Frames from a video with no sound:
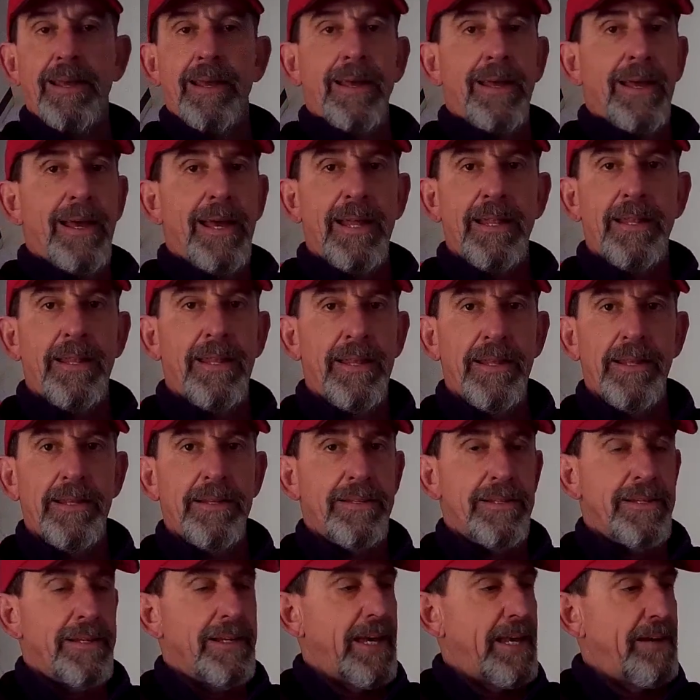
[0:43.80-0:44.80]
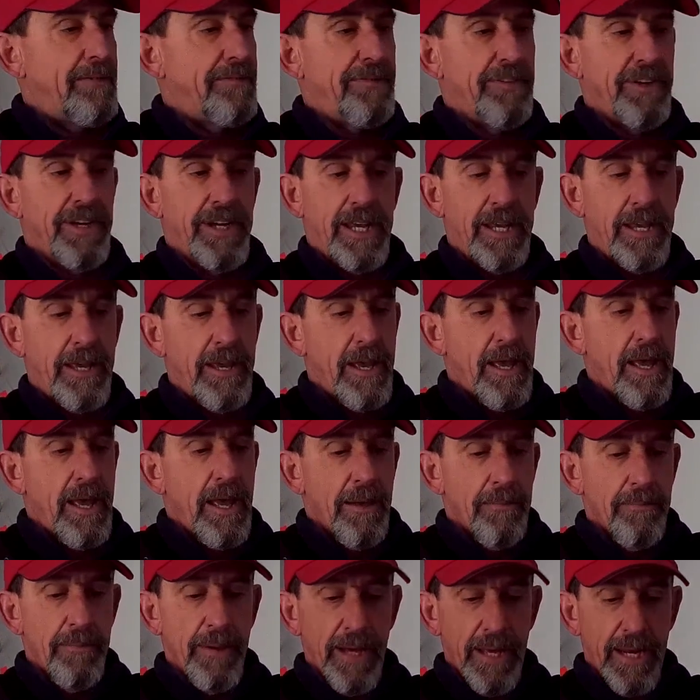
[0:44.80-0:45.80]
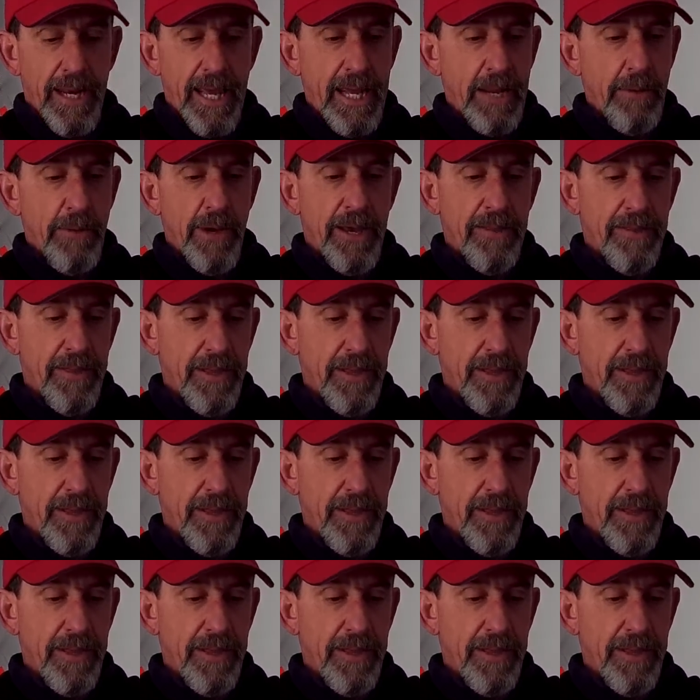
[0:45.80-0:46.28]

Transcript: it's kind of funny. But anyway,